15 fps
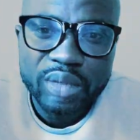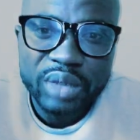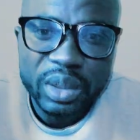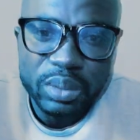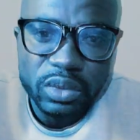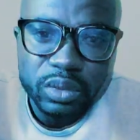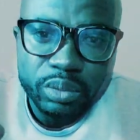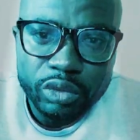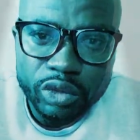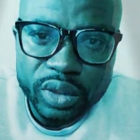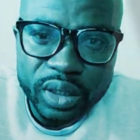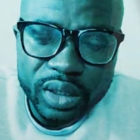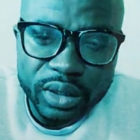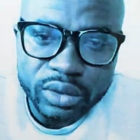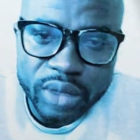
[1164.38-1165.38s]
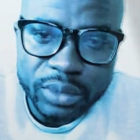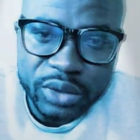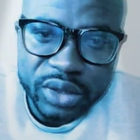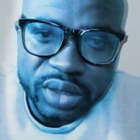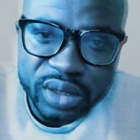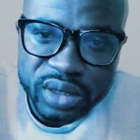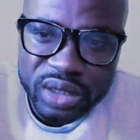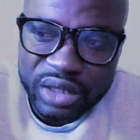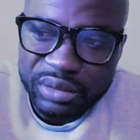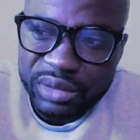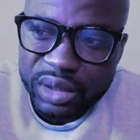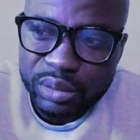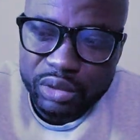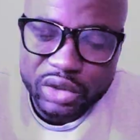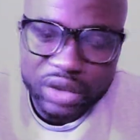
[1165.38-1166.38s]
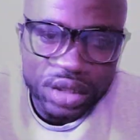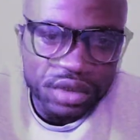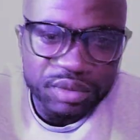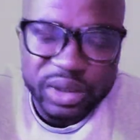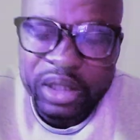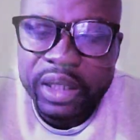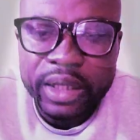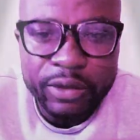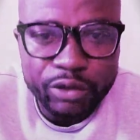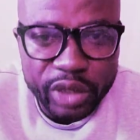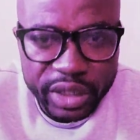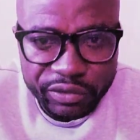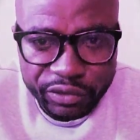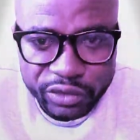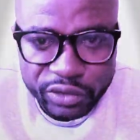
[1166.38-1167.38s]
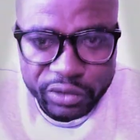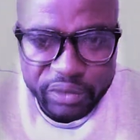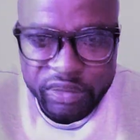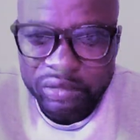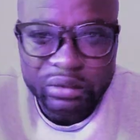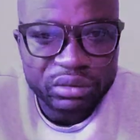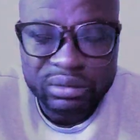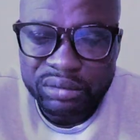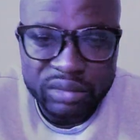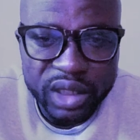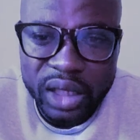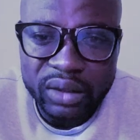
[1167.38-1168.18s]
people, see me, perceive, whatever. I